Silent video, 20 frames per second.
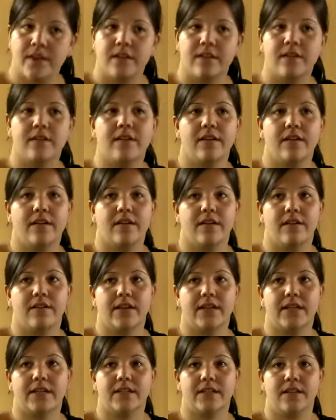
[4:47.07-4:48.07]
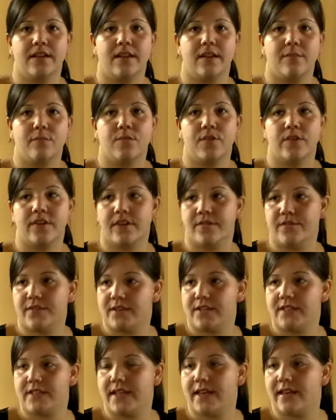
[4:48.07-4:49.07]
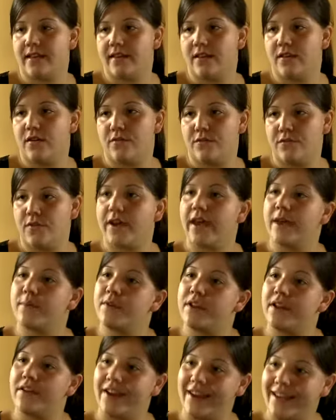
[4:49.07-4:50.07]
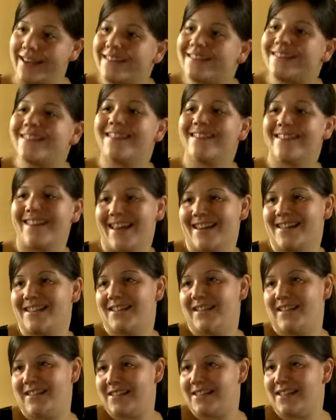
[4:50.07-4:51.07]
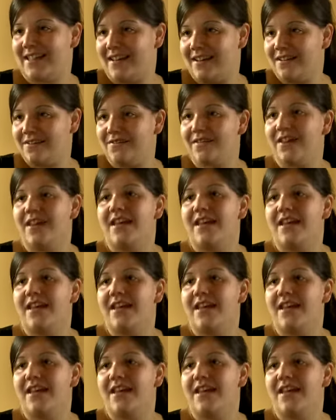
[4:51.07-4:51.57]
There is a more diverse set of vocabulary in the text itself.